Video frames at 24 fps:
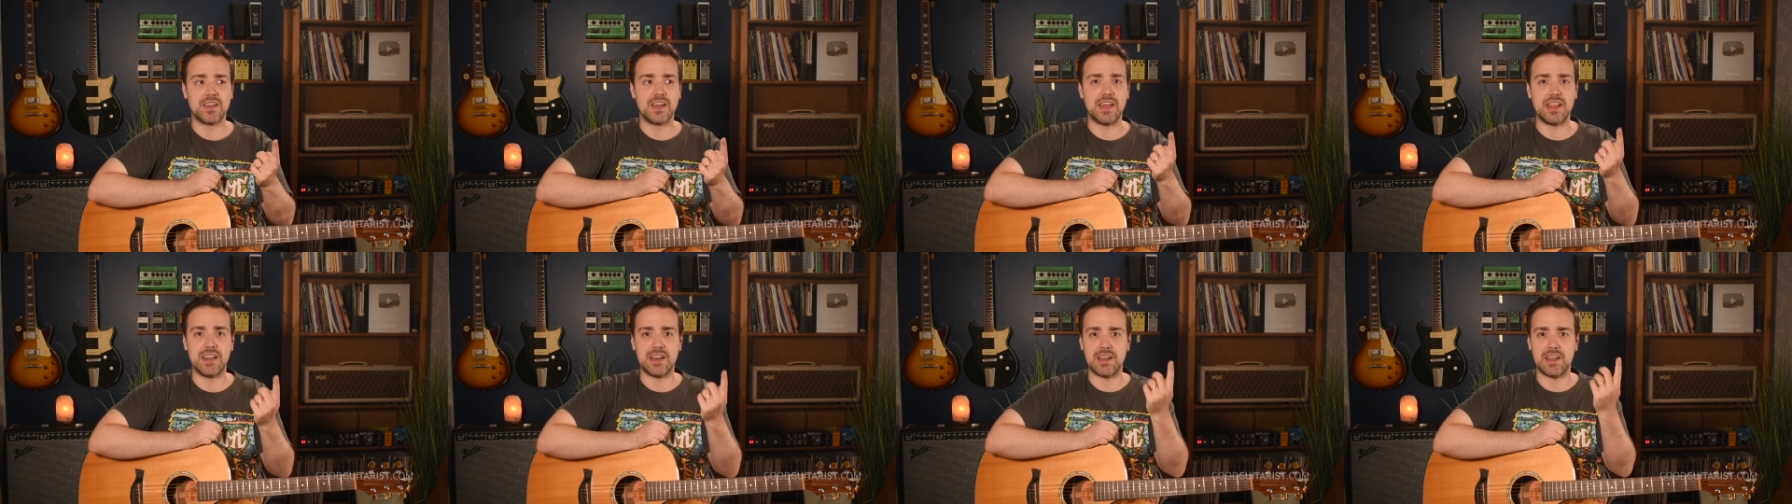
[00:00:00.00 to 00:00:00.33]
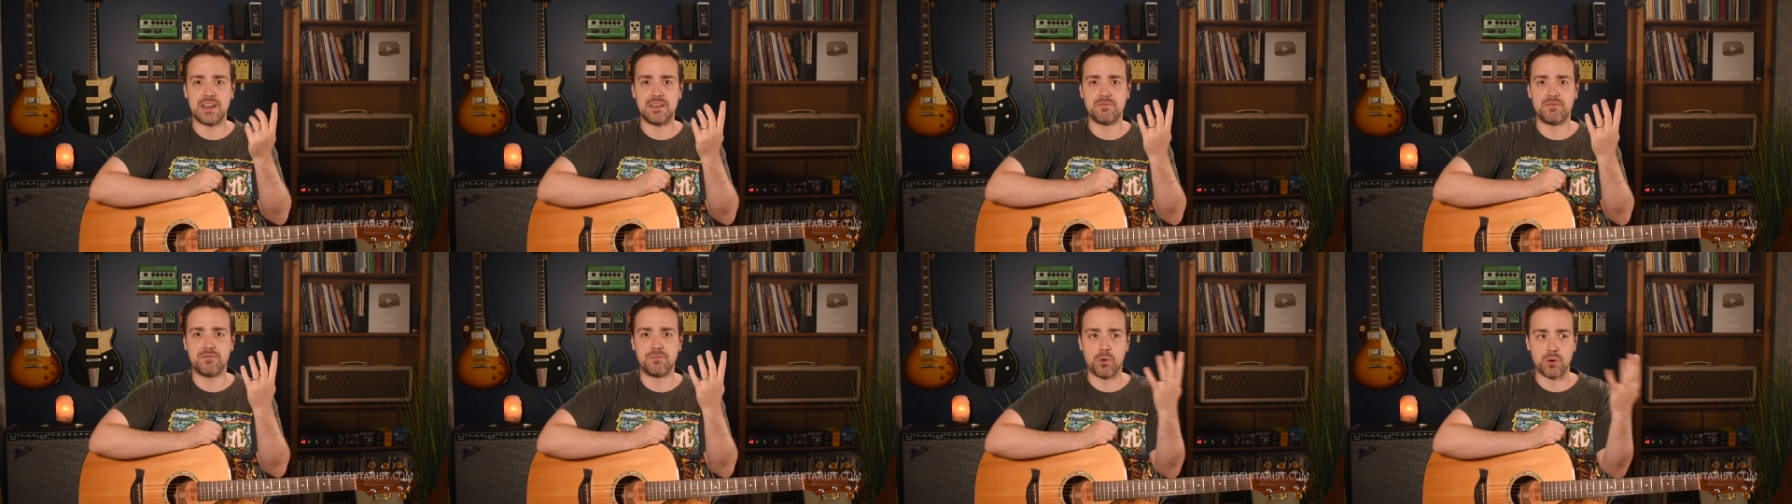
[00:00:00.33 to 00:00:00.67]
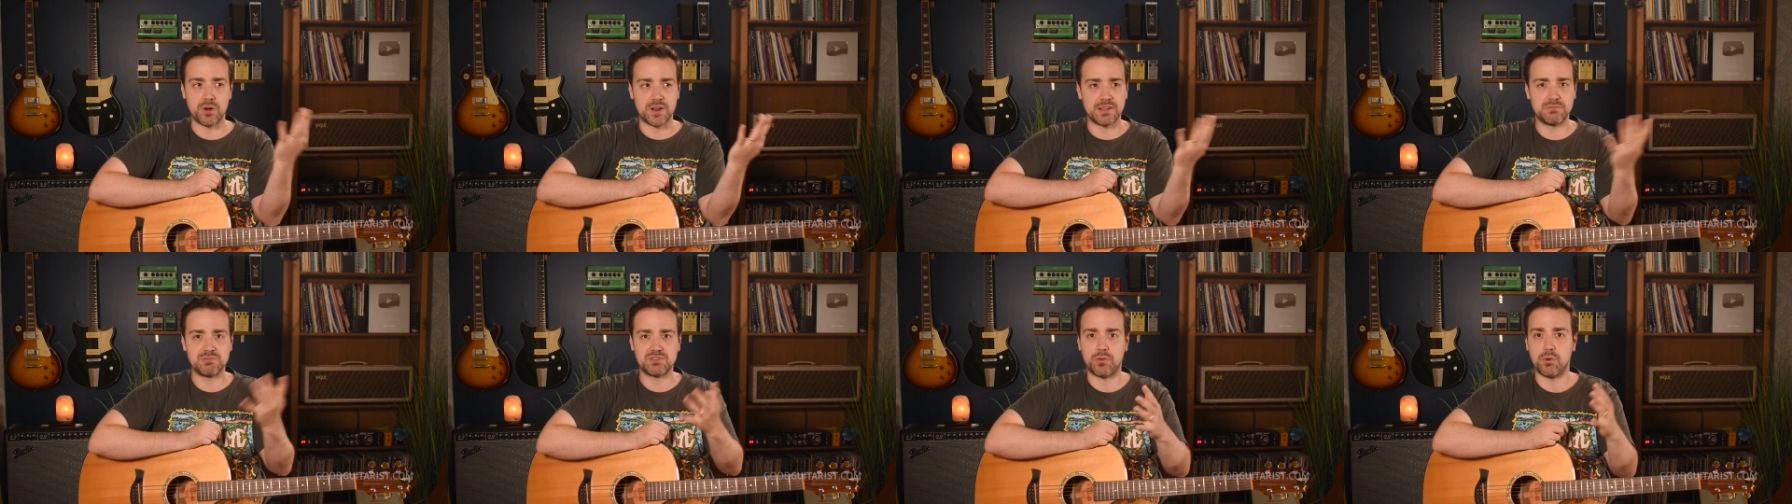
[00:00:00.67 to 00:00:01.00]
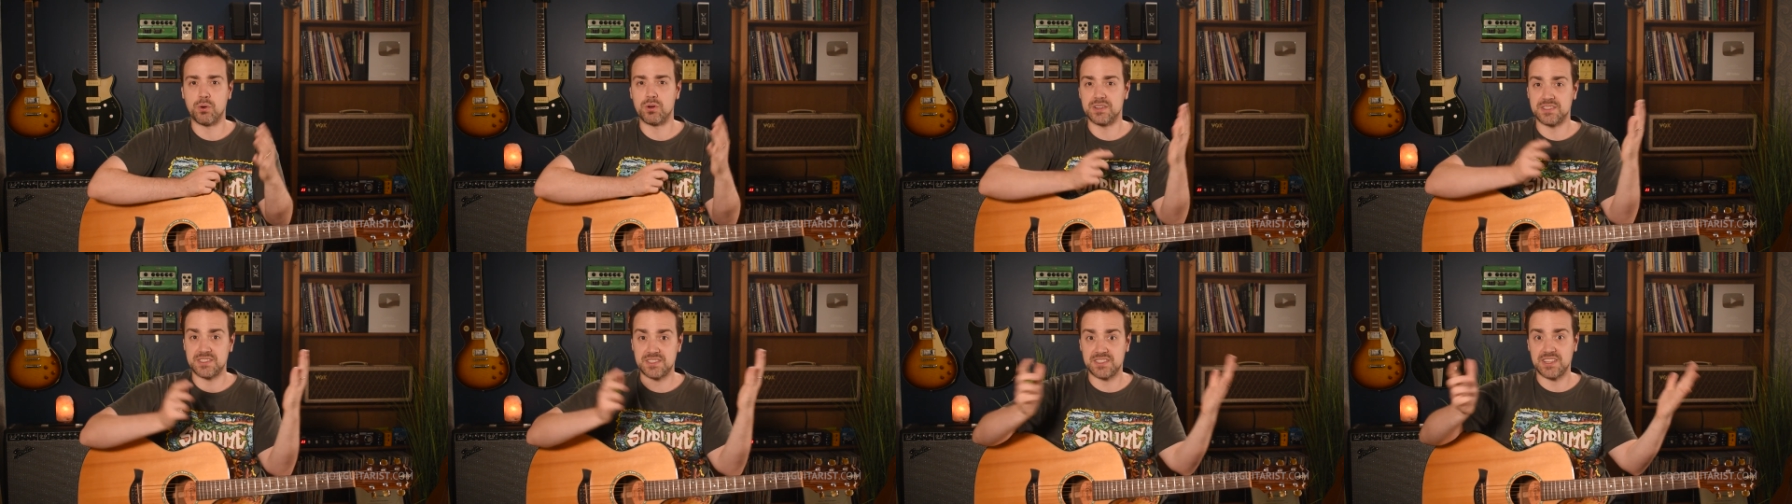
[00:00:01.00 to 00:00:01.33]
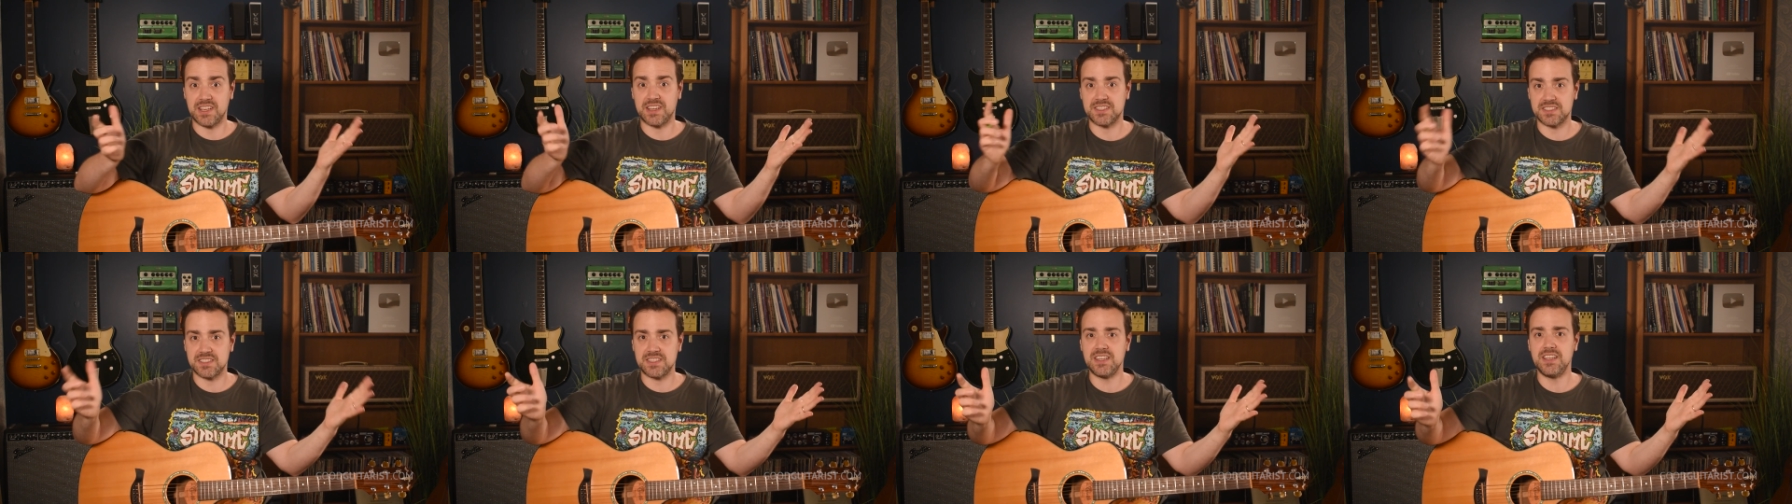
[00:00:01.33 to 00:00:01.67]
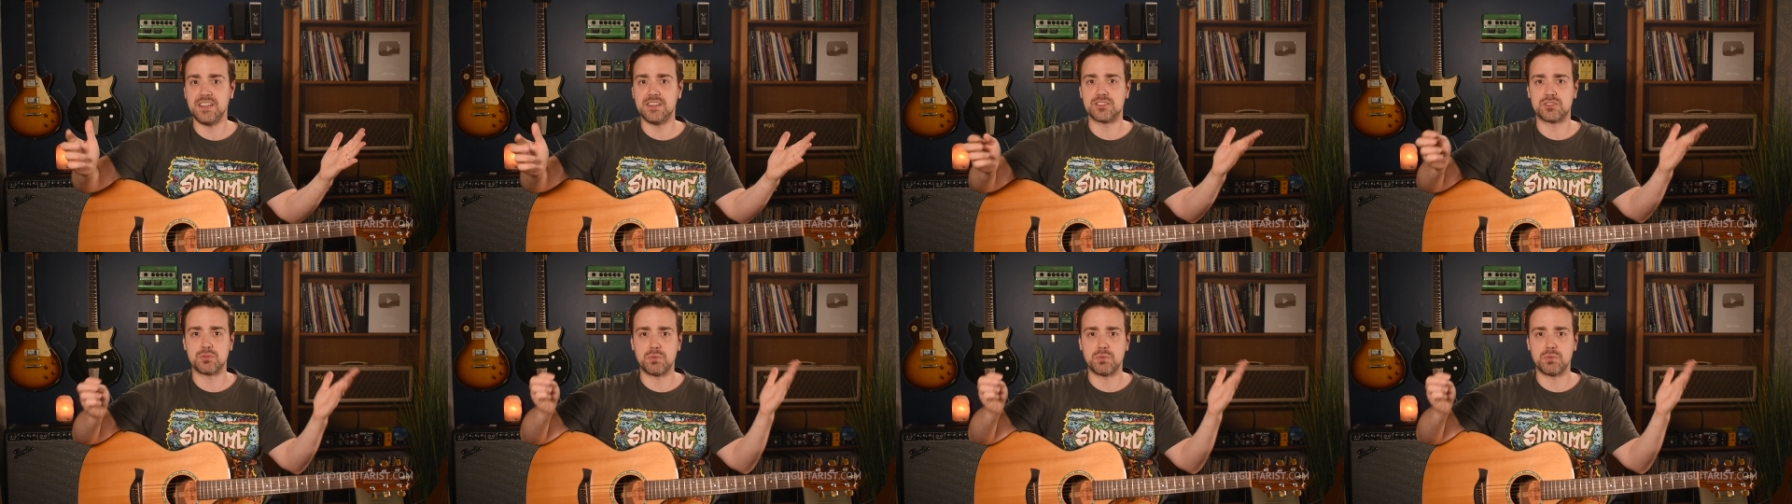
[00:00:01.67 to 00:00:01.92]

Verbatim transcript: and then 4 times 4 is 16.